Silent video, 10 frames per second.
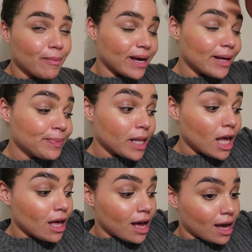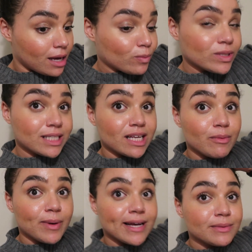but we'll see.
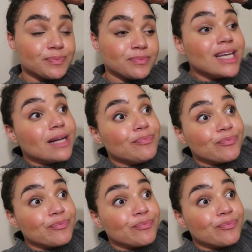But yeah,